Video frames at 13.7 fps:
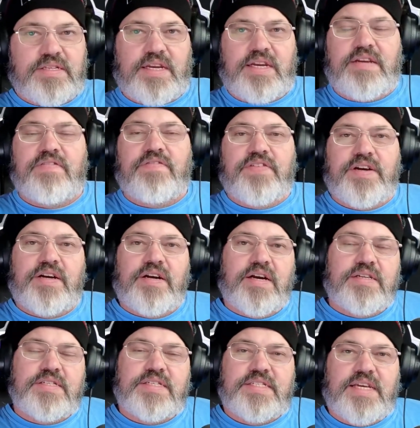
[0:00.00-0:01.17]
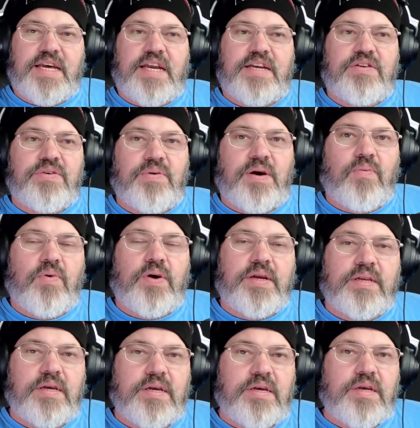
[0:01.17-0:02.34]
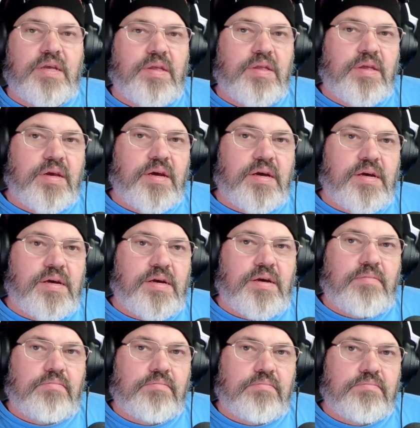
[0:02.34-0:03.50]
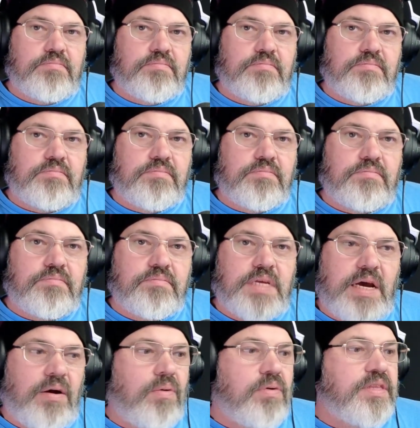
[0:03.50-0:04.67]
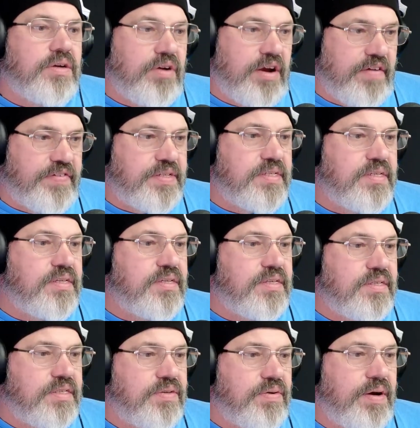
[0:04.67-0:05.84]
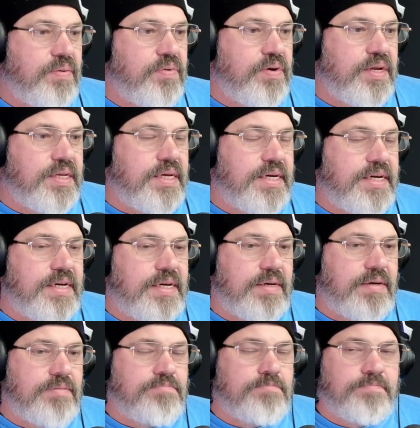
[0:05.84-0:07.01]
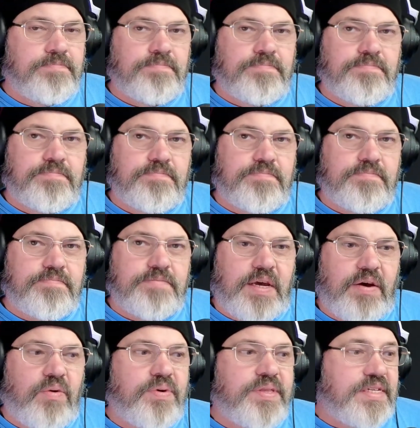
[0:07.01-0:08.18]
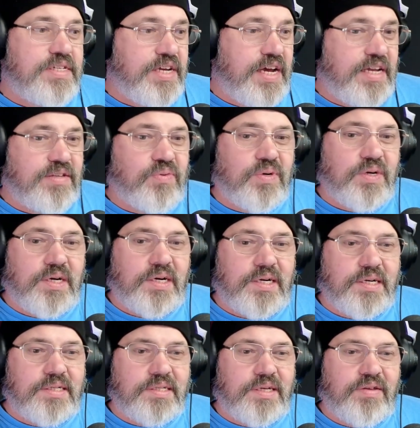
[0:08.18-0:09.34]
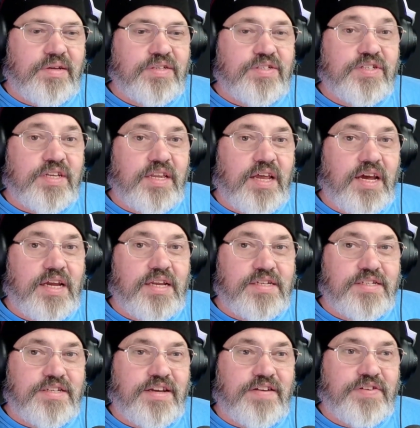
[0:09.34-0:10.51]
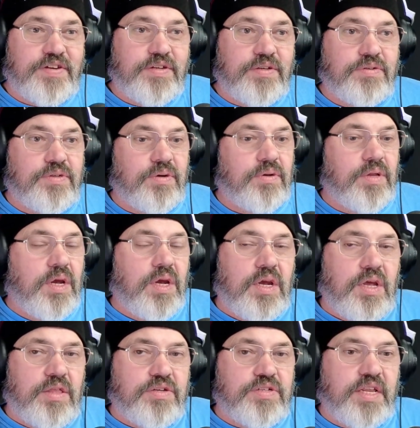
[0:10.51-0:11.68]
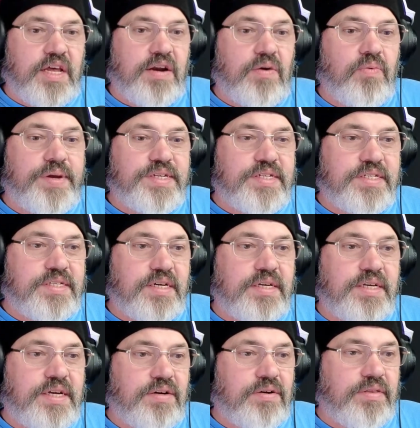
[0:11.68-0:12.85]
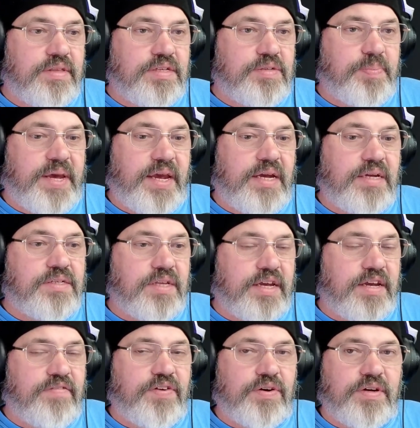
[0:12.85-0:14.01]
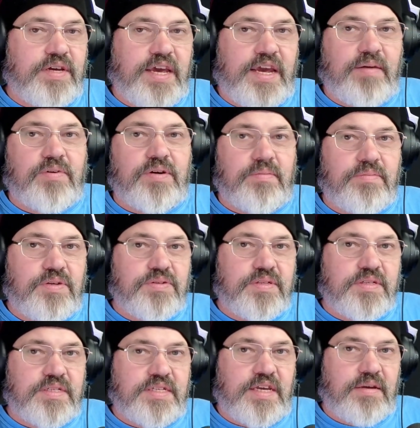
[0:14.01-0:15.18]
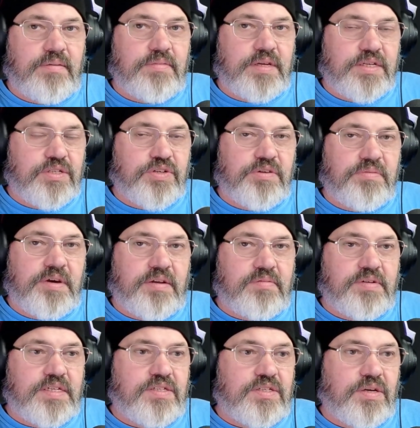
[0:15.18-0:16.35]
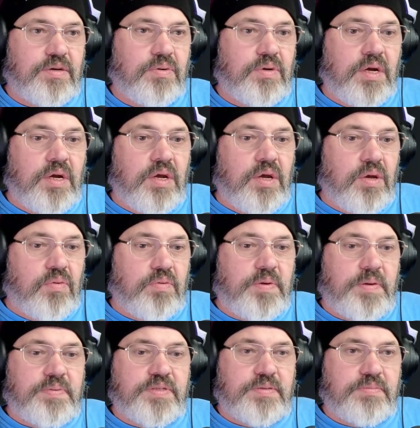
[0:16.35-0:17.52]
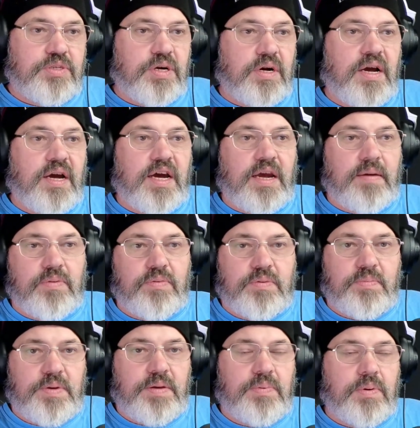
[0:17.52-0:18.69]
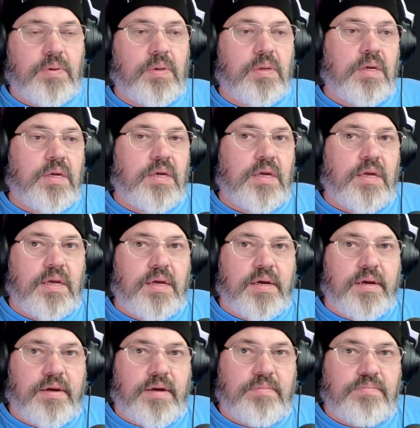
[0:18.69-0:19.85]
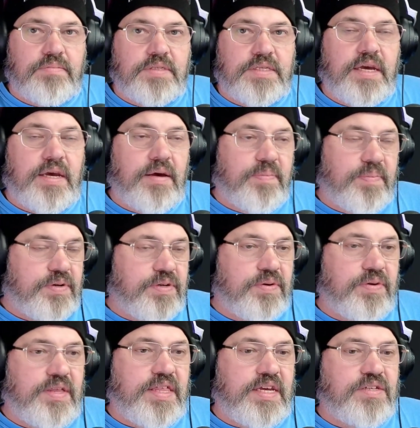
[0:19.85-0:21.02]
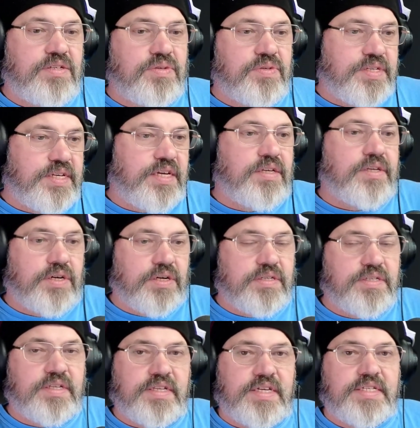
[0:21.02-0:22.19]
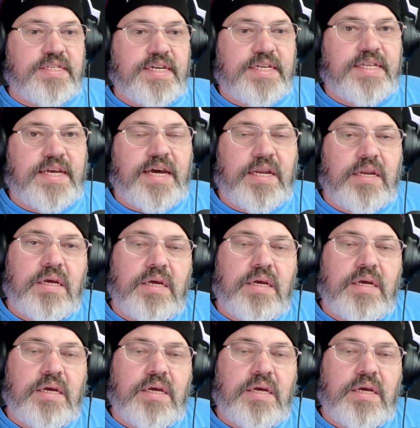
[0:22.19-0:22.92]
I need to decide, do I want how I want the graphics to look? Do I want how I want the chat to work? So there's just a lot of stuff to do. So there's a lot of widgets on here on this page. Like if you're a gamer, I'm using the same like stream elements. So when people subscribe and when people tip or do anything, you'll see alerts and things like that.